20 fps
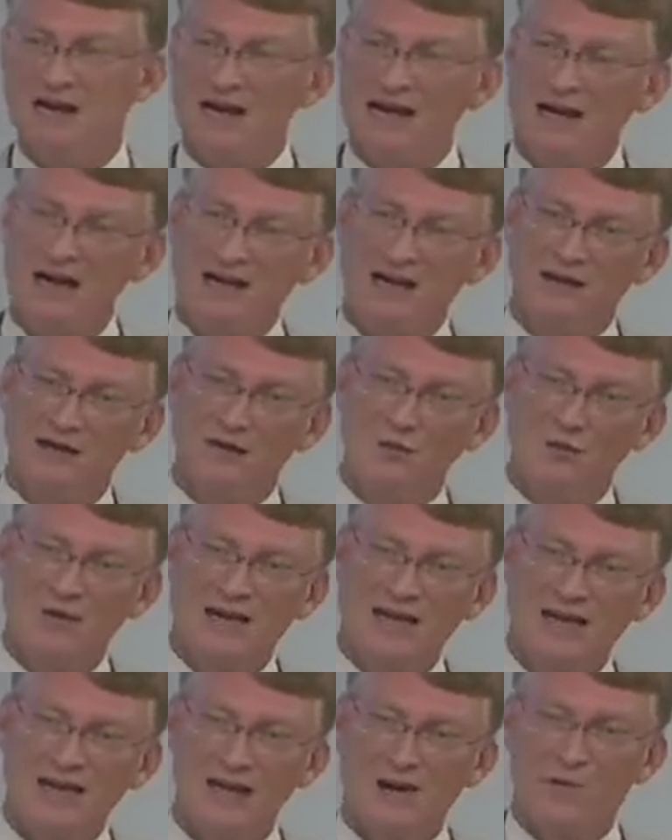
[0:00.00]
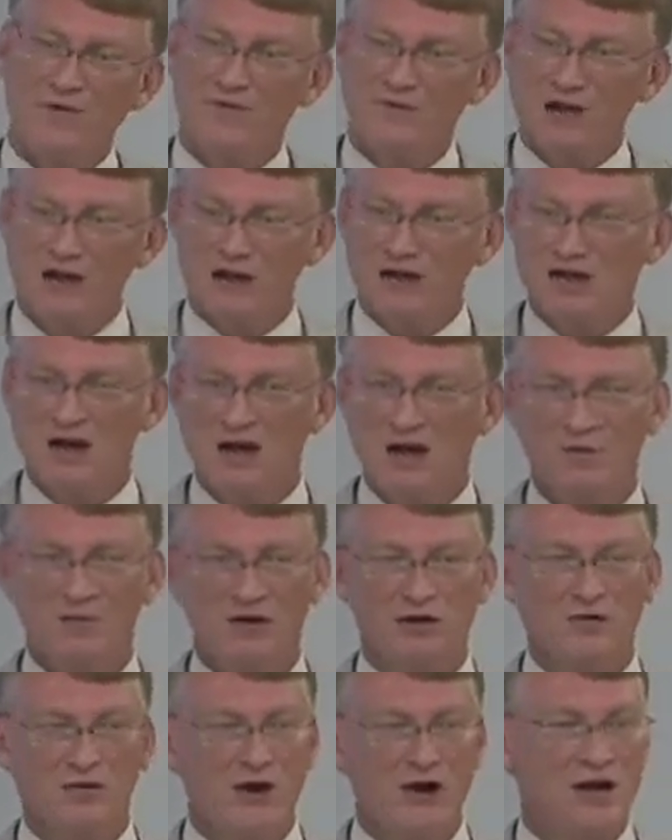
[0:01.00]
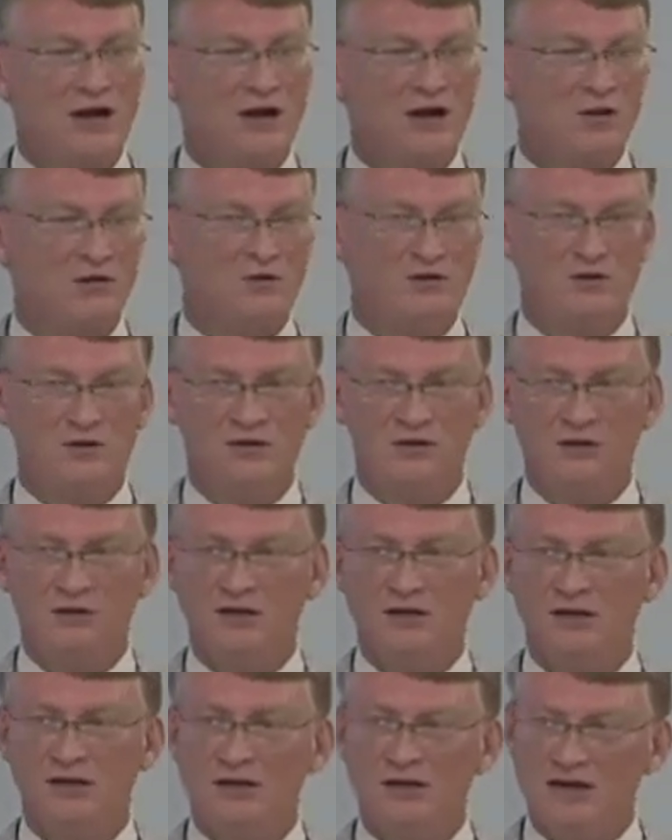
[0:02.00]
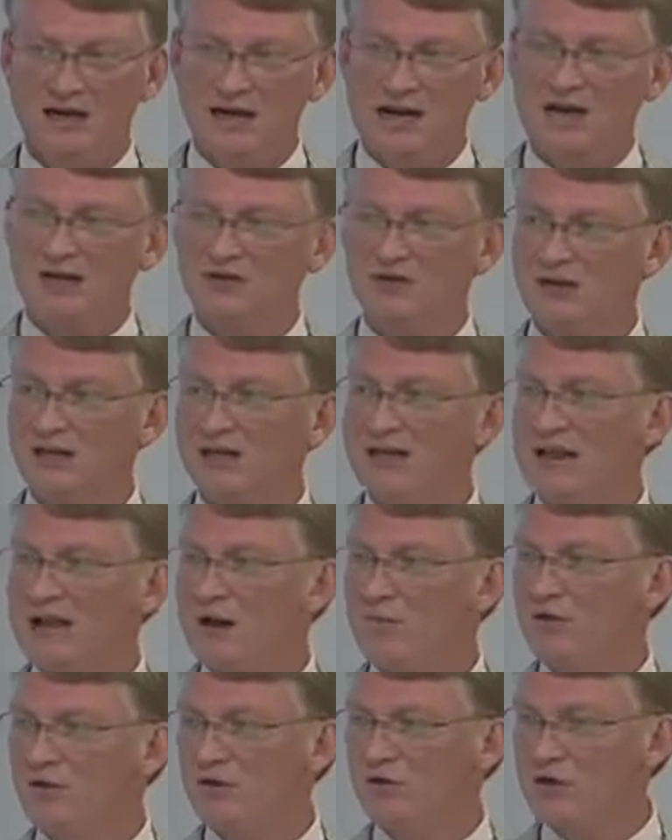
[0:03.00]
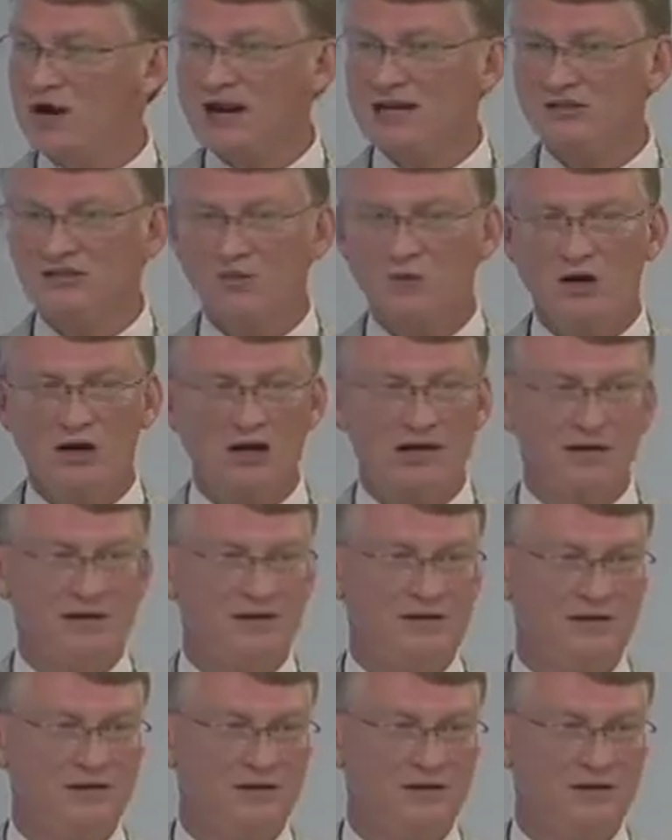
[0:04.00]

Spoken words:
and we found a common ground, and actually Cameron graduated.